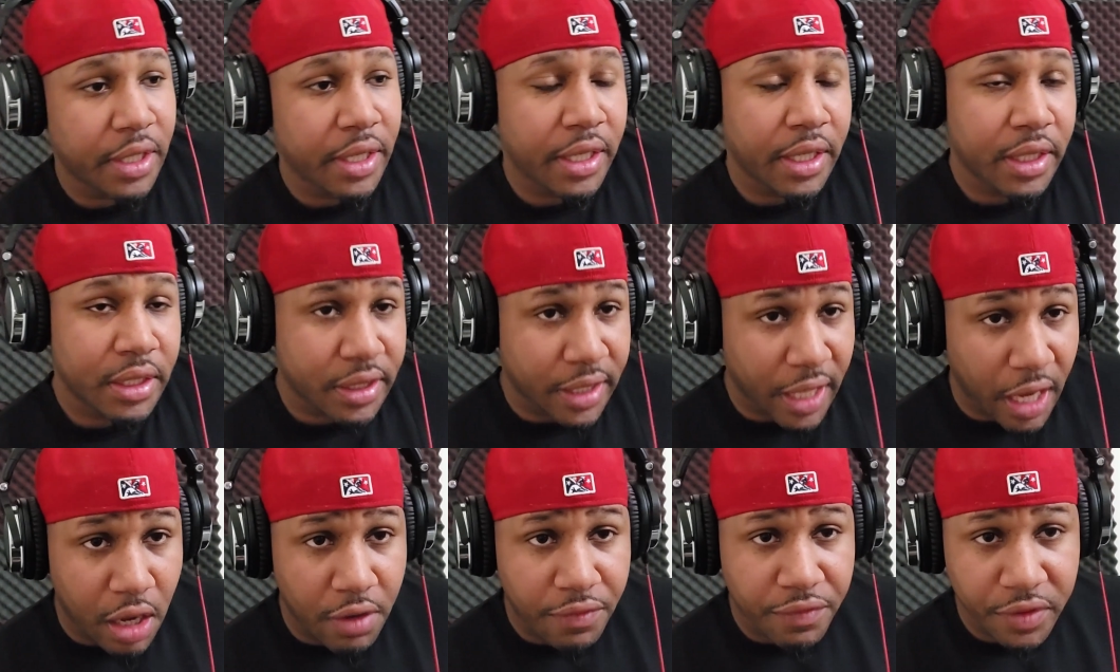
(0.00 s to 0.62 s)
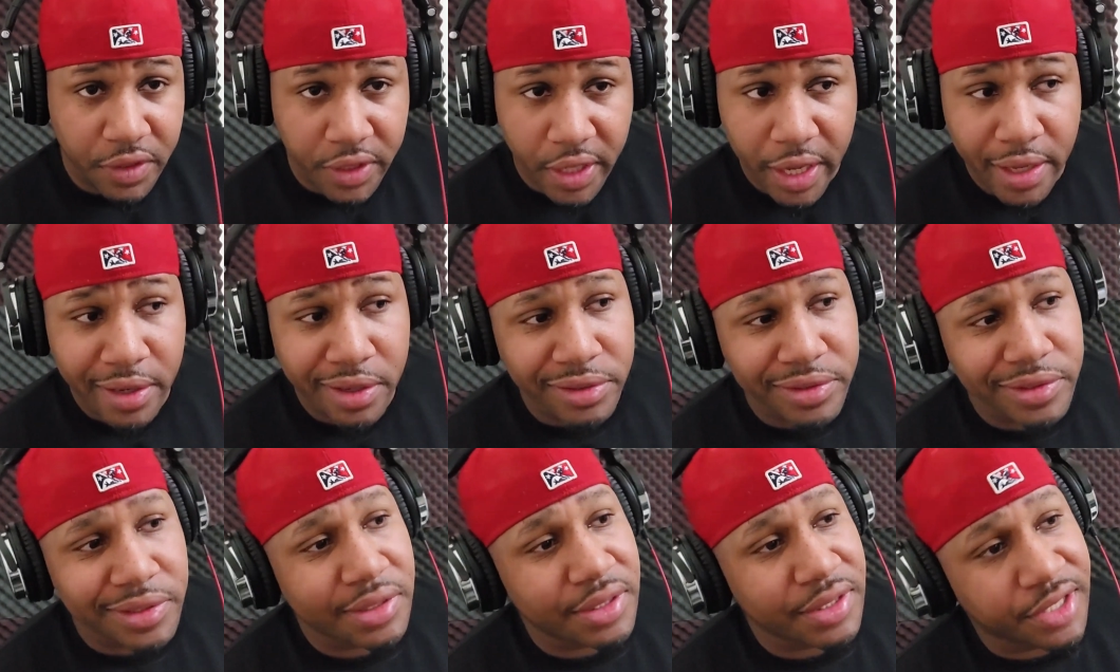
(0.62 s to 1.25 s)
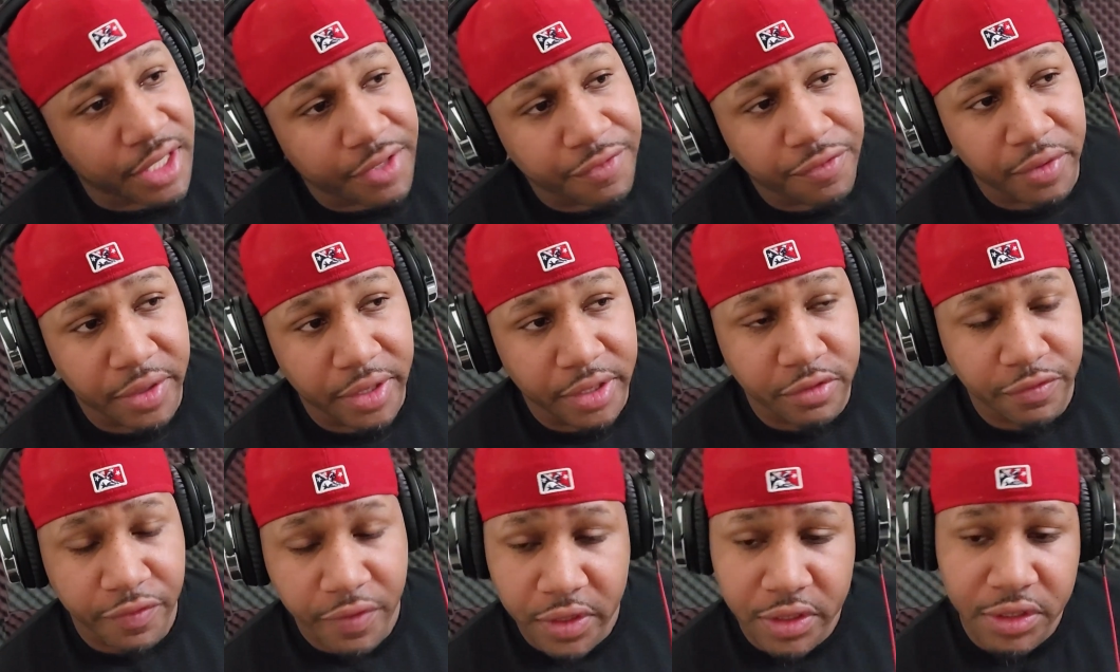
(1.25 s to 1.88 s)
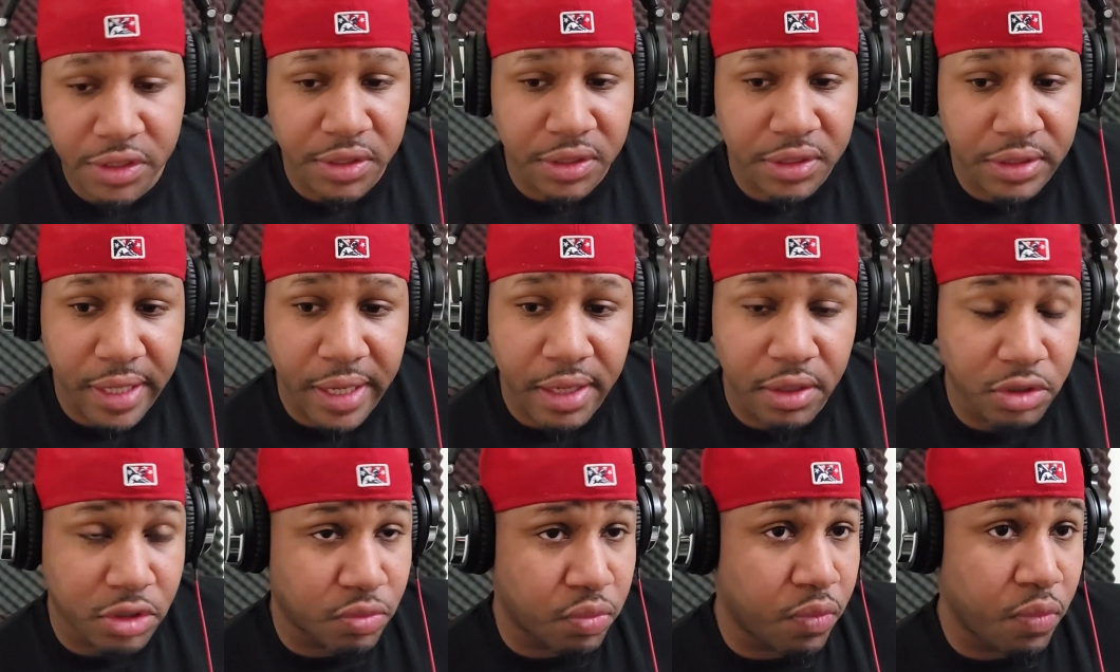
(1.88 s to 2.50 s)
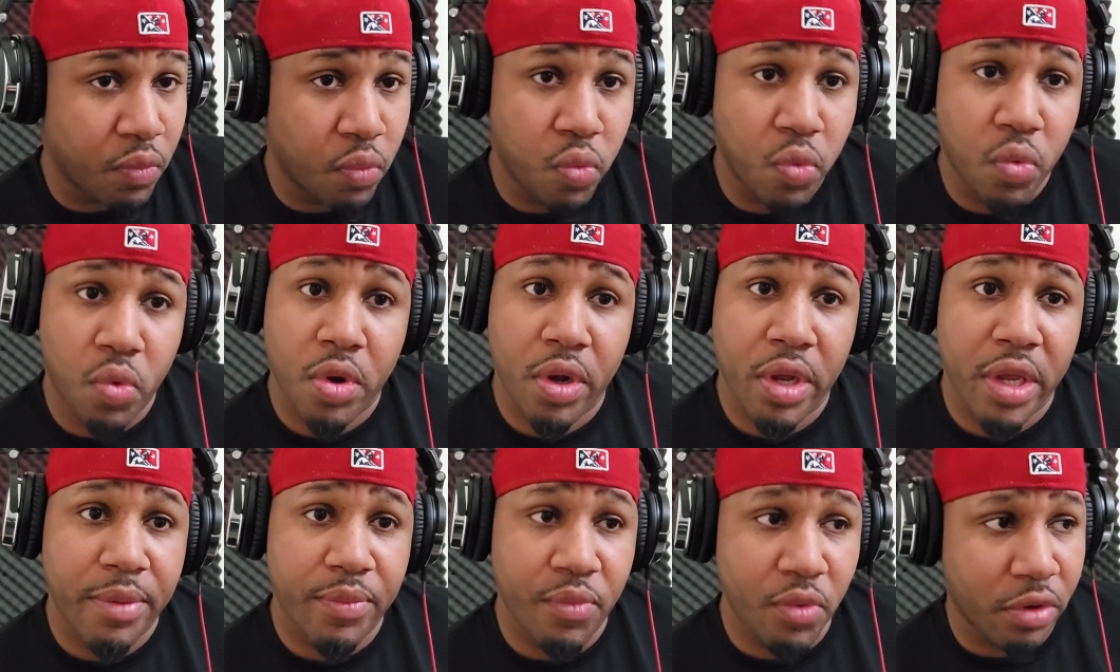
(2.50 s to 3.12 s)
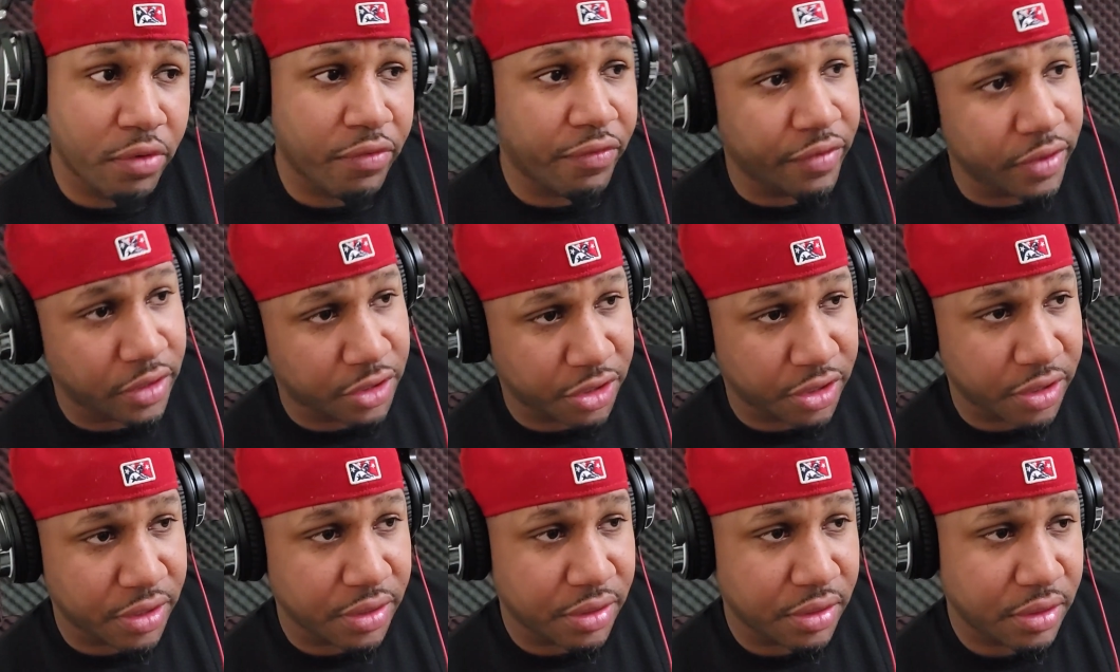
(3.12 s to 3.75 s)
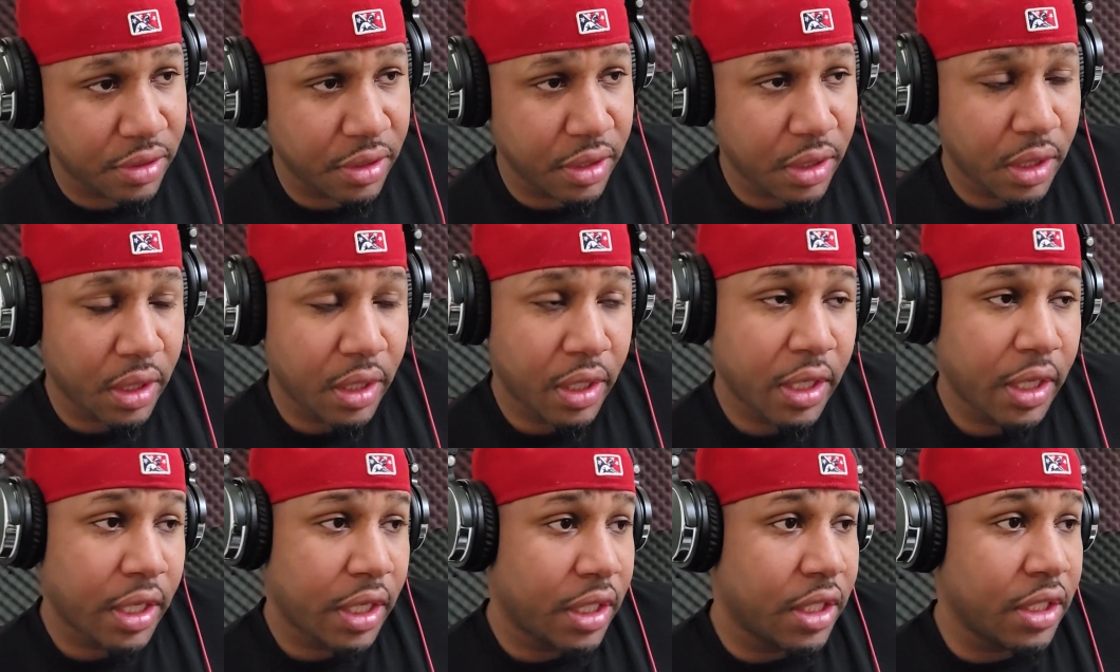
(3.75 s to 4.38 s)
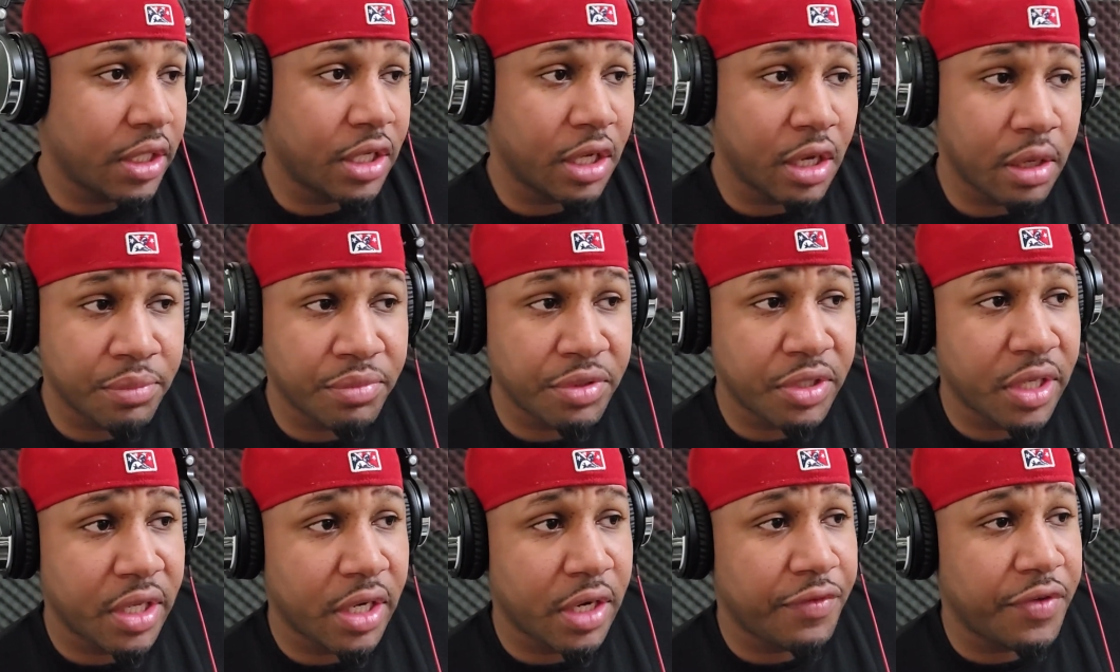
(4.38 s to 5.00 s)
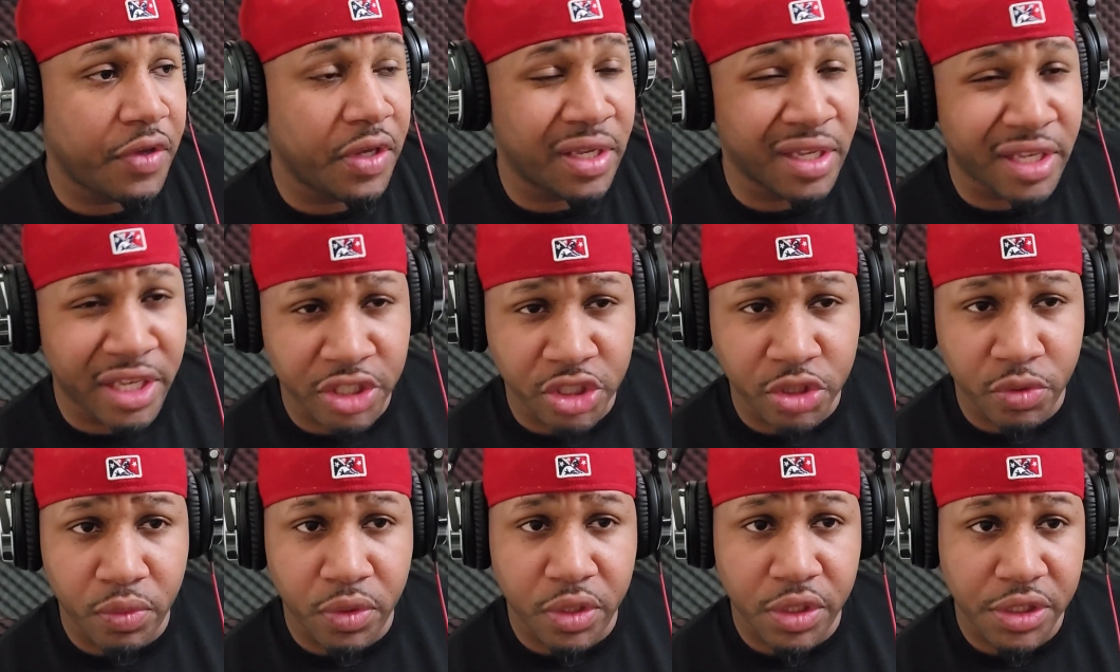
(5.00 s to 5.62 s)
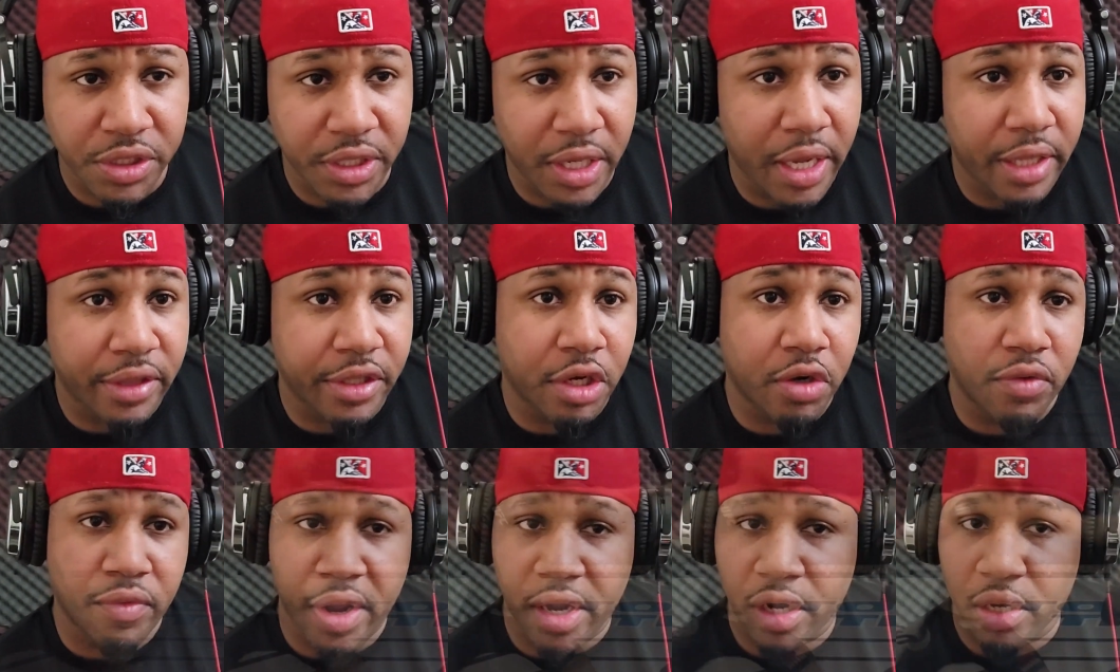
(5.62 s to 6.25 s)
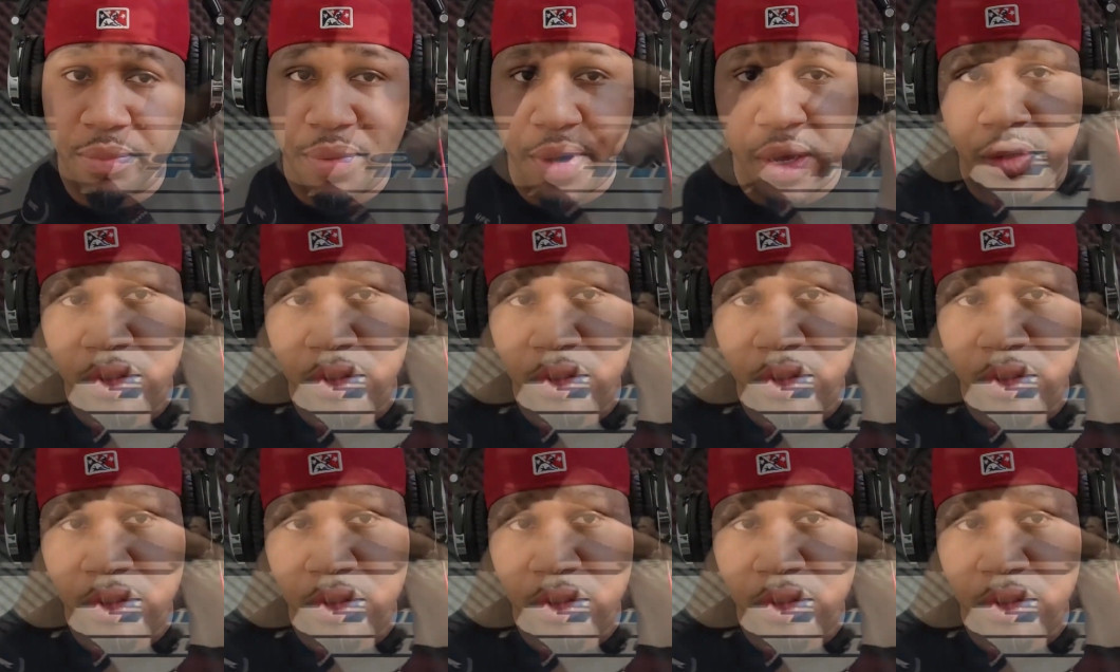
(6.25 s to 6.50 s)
Calvin Kattar is different. His finishing style is way more vicious. He comes in, if he can get you with a shot, the ground and pound